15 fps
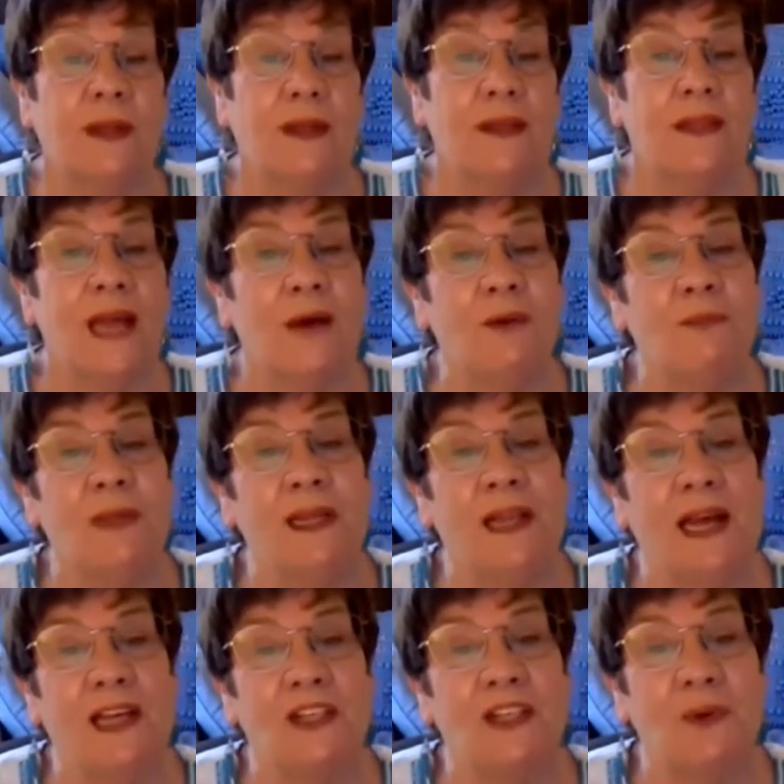That would be
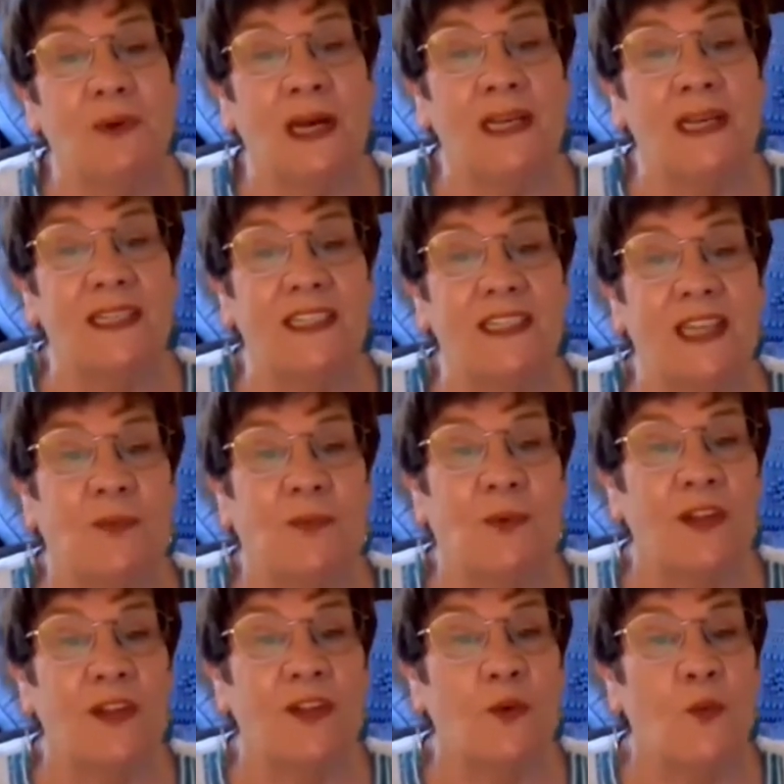like trying to
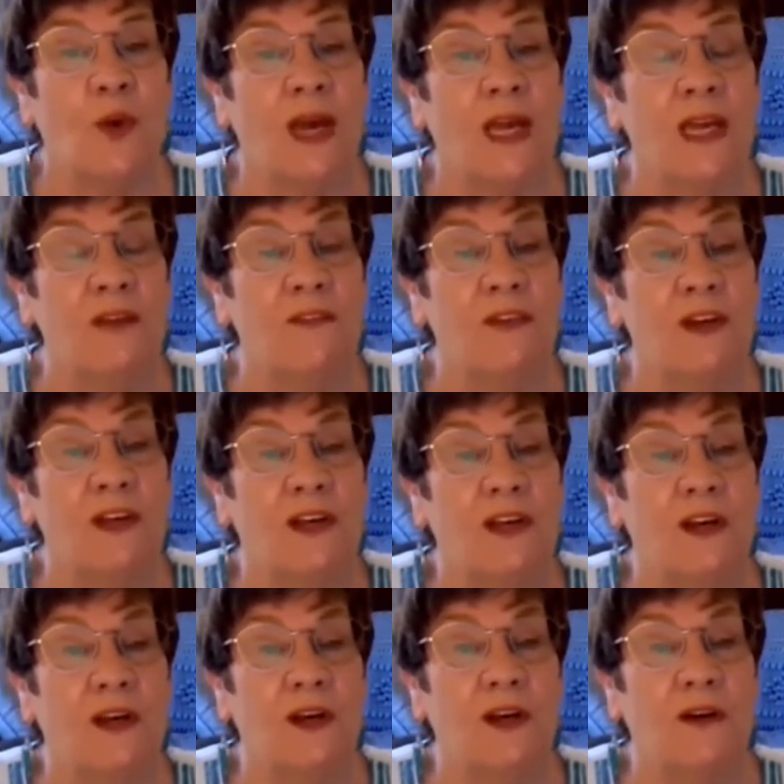separate the wave
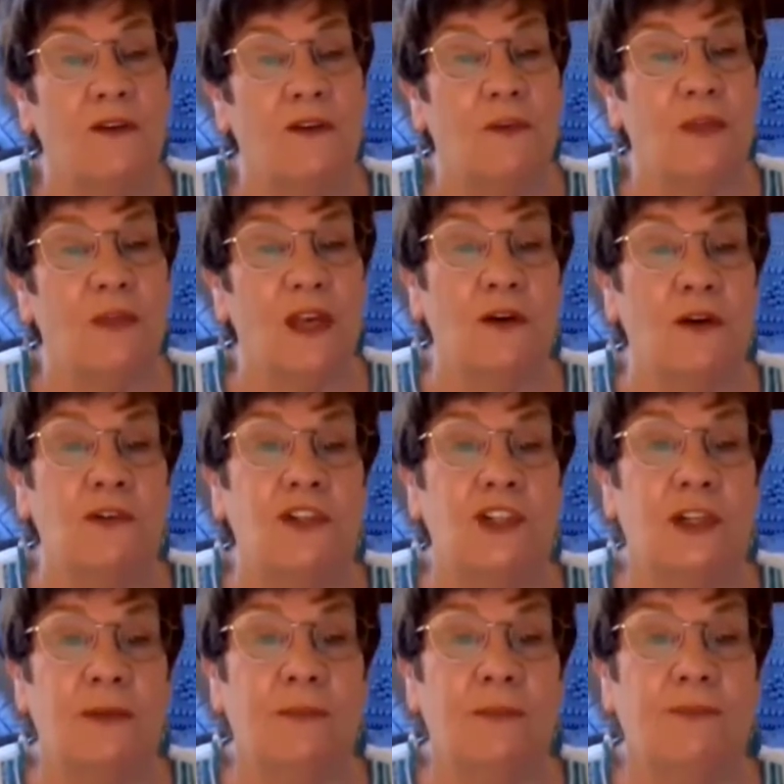from the
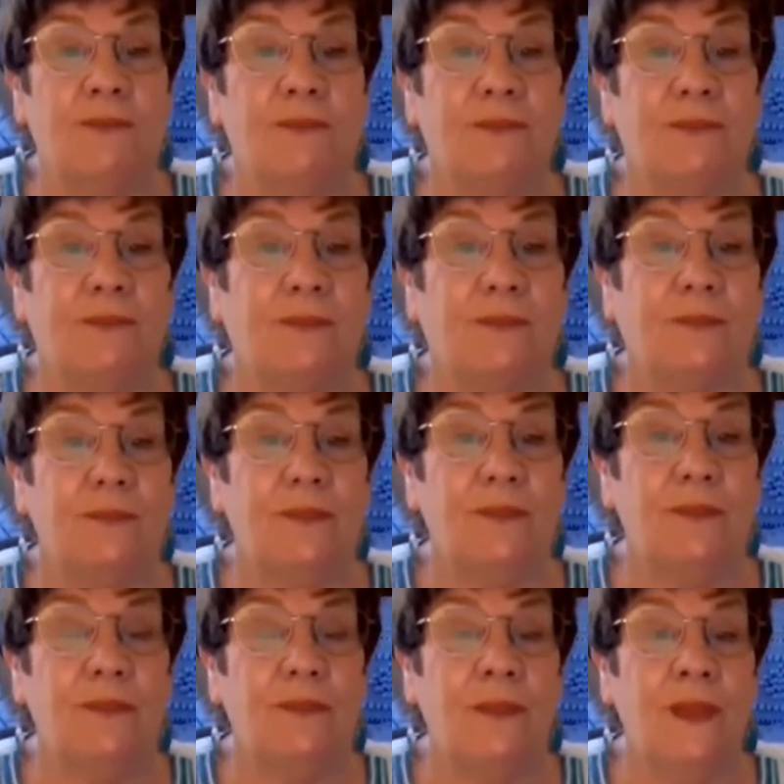ocean.
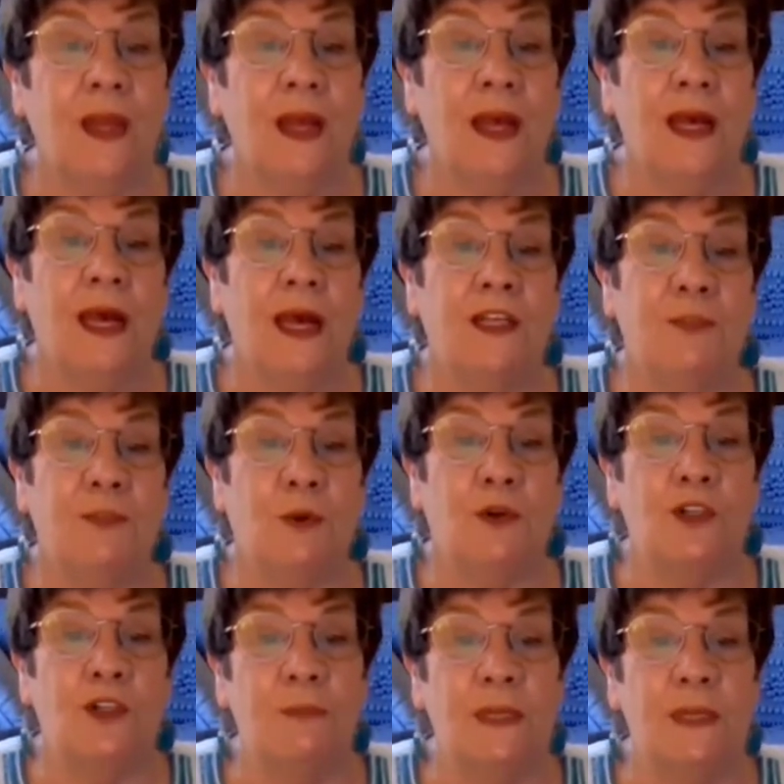As
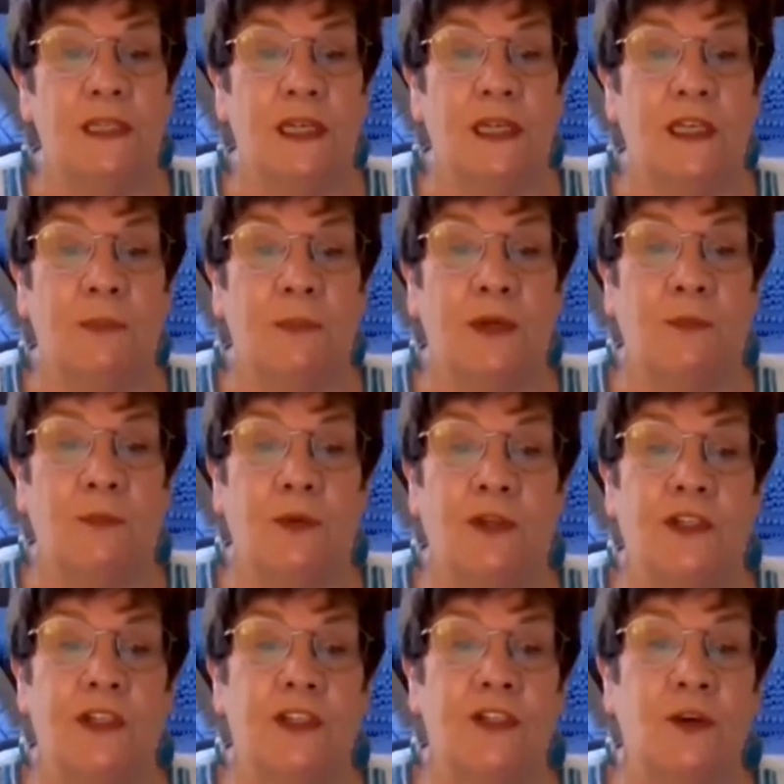Persian mystic Kabir
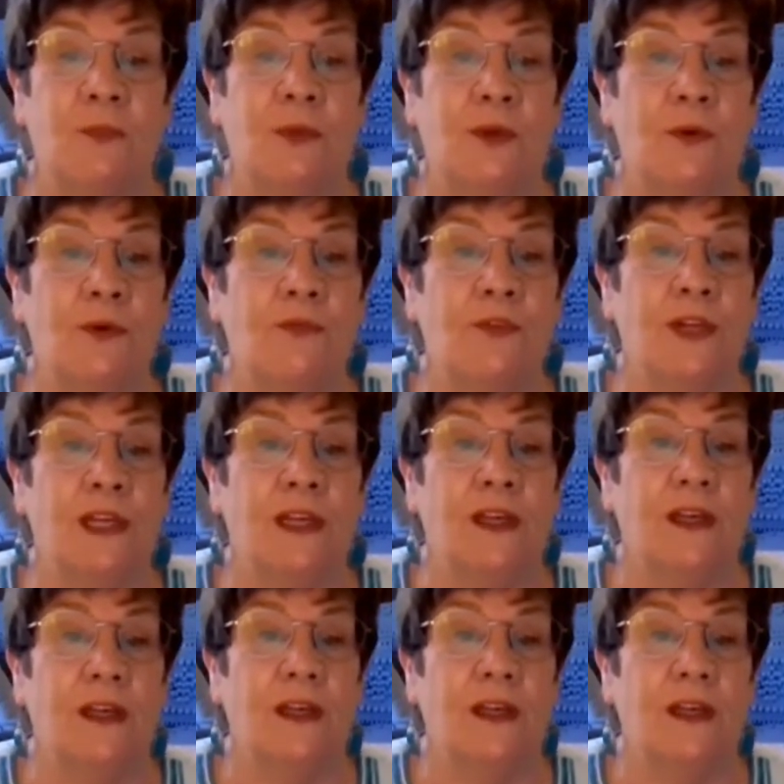puts it so beautifully,